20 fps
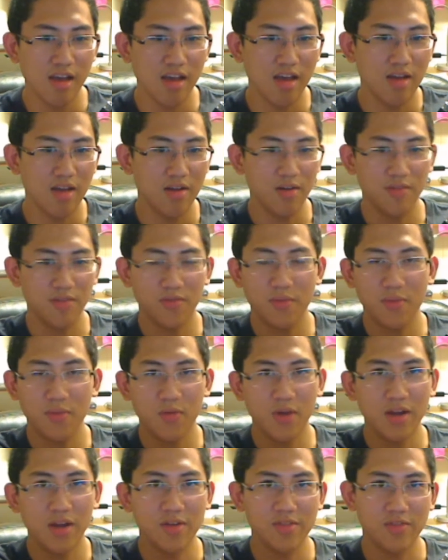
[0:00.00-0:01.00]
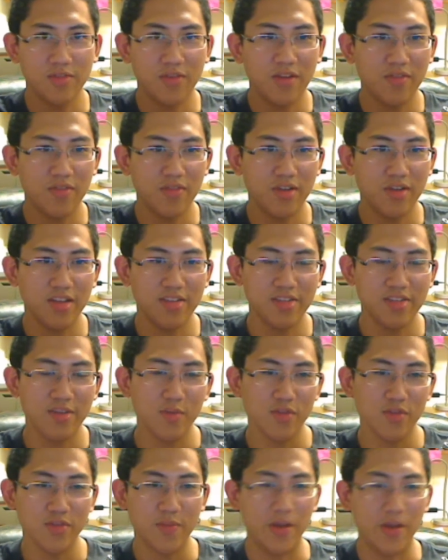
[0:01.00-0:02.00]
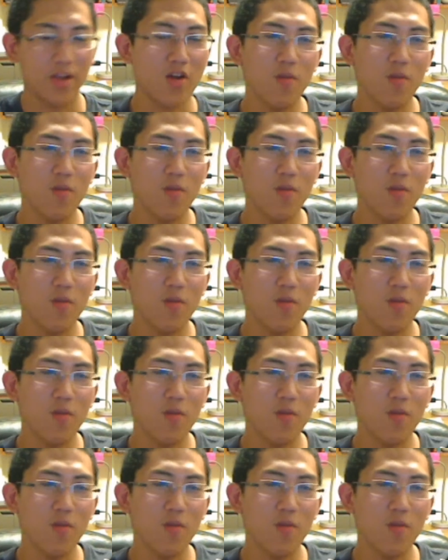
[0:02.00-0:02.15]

or from the writers of 500 Days of Summer. So I'm like,